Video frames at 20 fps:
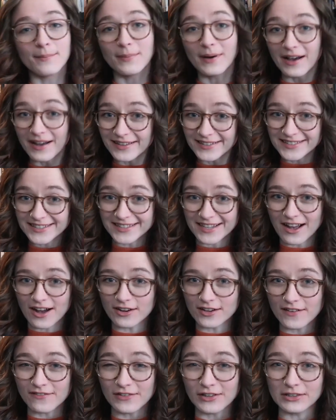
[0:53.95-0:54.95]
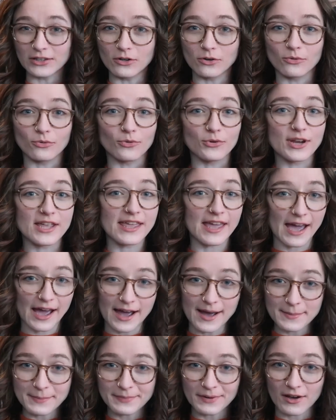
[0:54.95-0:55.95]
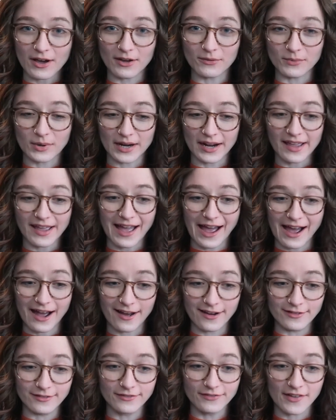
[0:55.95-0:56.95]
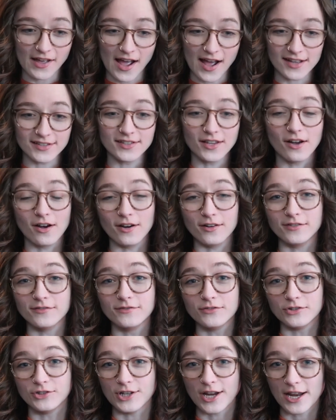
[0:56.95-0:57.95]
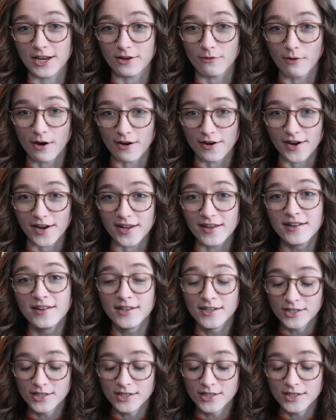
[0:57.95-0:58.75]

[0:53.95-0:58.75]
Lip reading: But I'll give you a little recap on what I have as of January